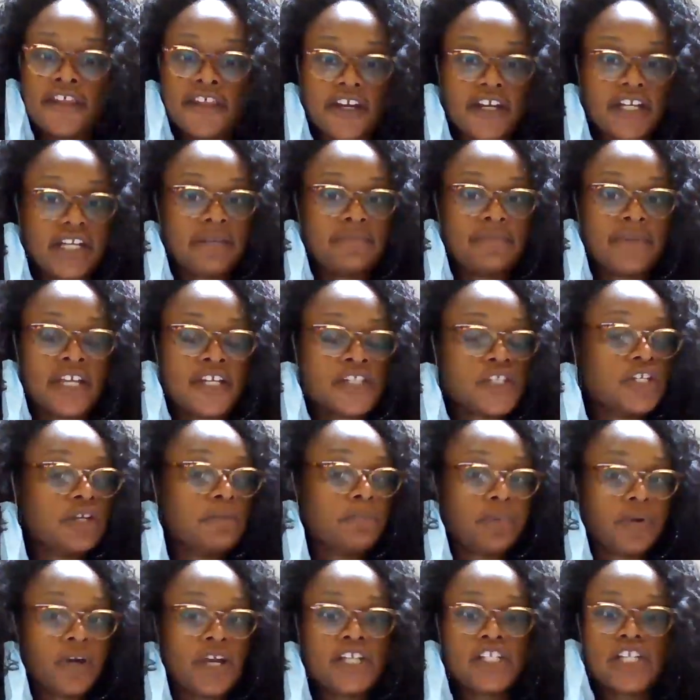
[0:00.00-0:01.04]
30 minutes, you
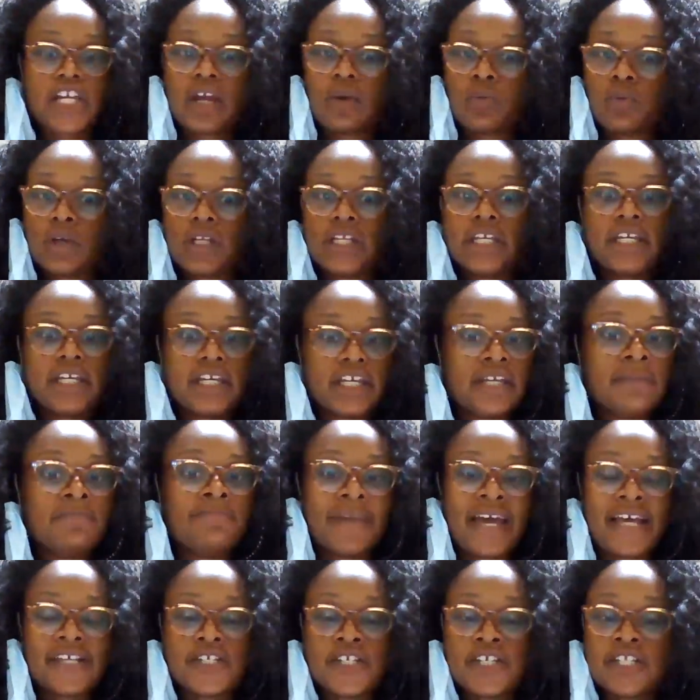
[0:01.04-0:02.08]
preach a really good
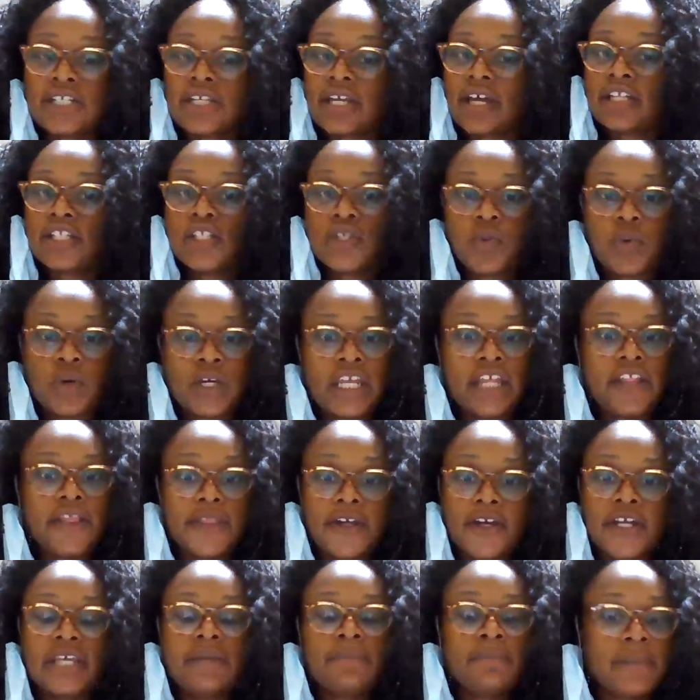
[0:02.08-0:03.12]
message, a 20,
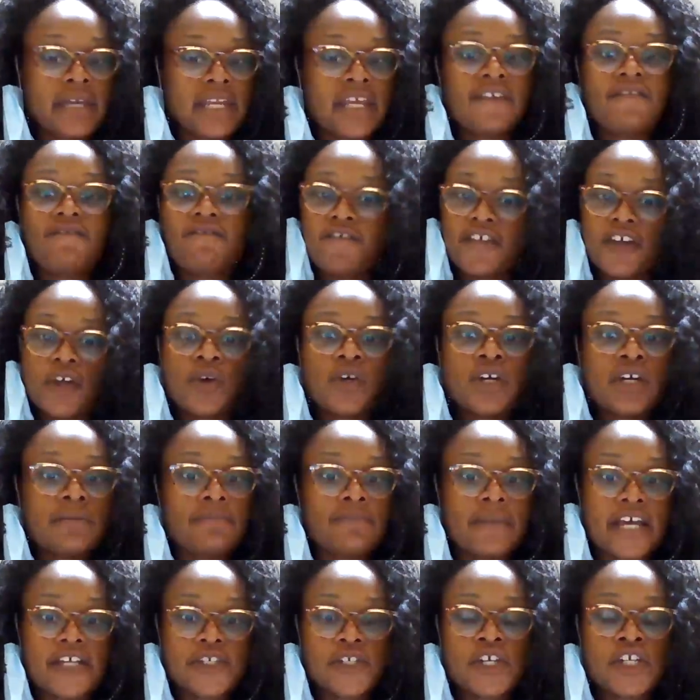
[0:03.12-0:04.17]
30 minute filled the
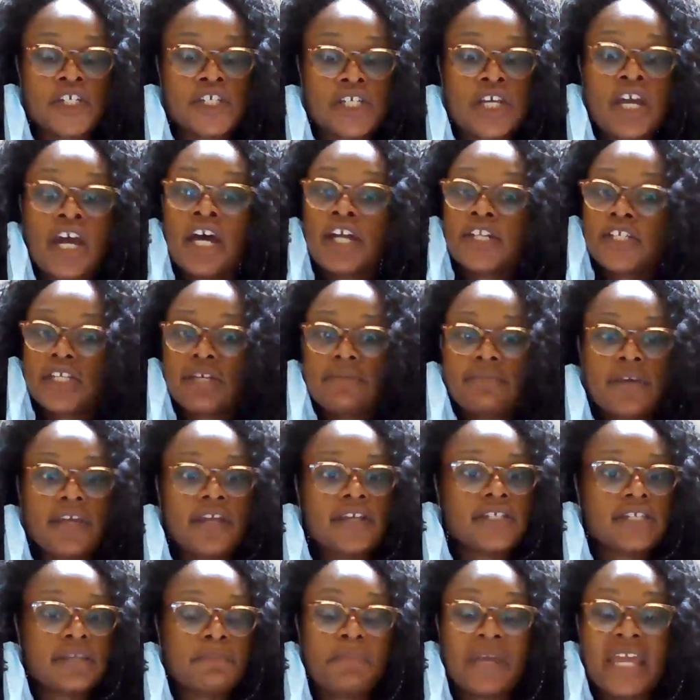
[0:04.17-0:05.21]
message to
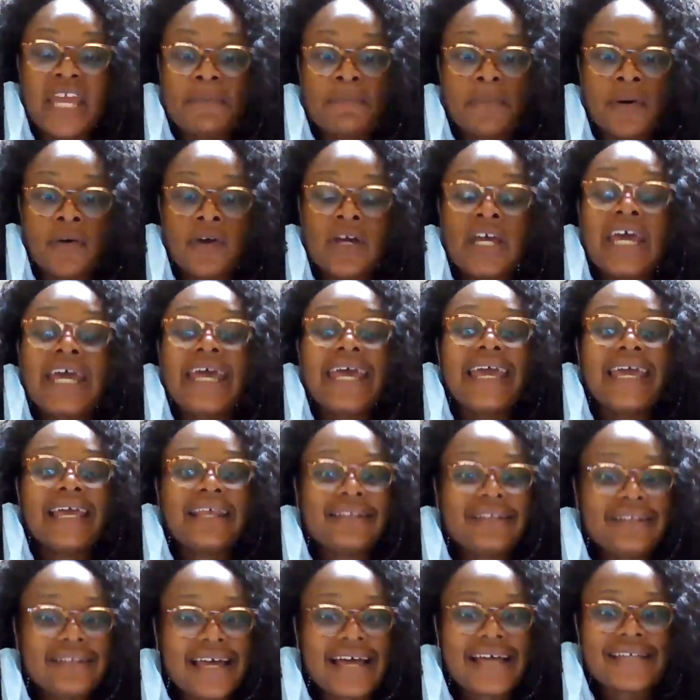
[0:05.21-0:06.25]
millions of people,
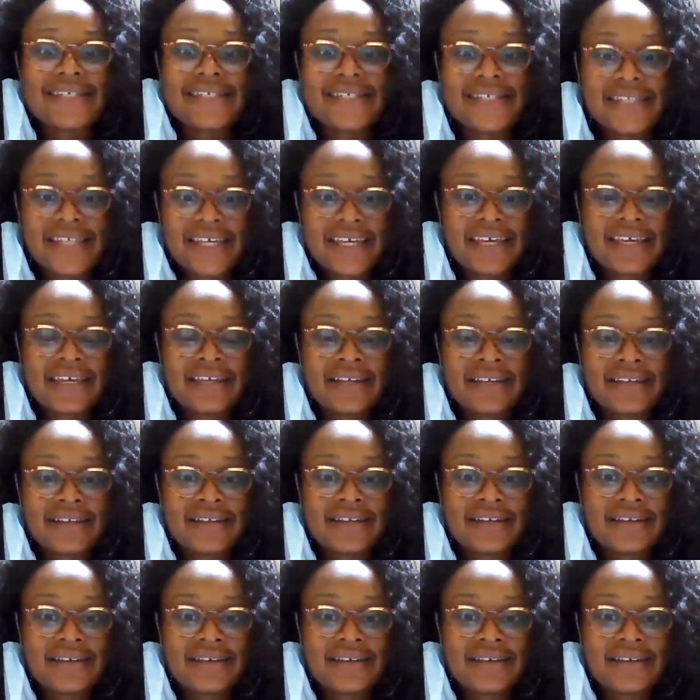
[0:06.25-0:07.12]
less than,